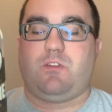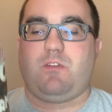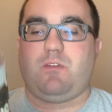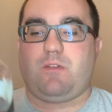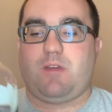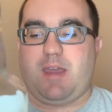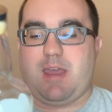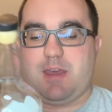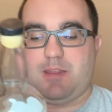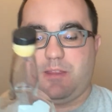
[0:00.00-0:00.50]
you're
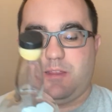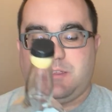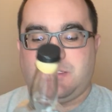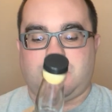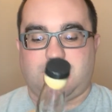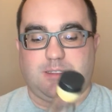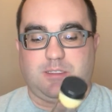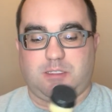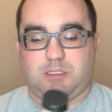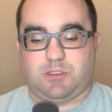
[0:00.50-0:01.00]
going to have this
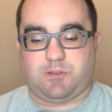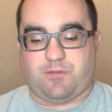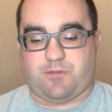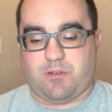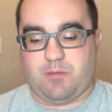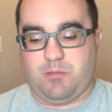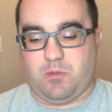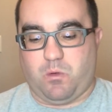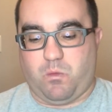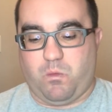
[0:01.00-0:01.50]
is
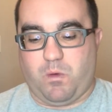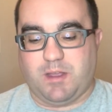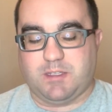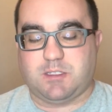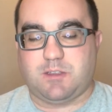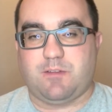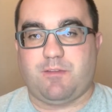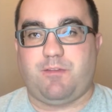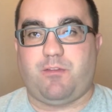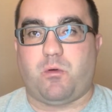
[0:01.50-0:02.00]
from the
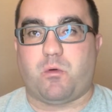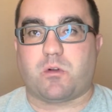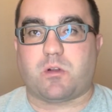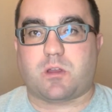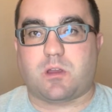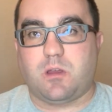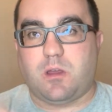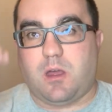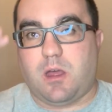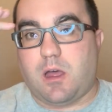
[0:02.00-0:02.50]
West Fork
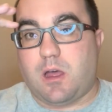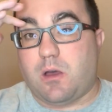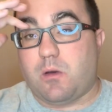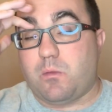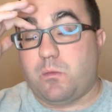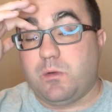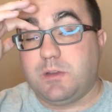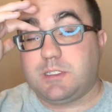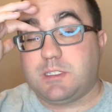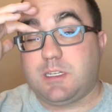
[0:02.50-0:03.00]

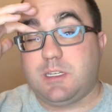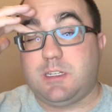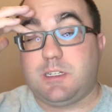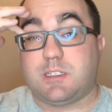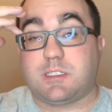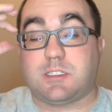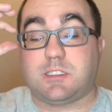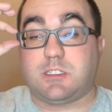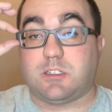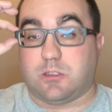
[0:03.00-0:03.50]
Whiskey
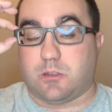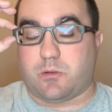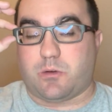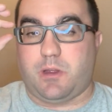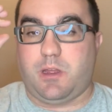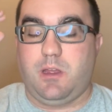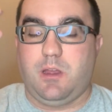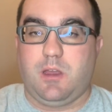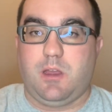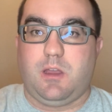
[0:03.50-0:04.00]
Distillery.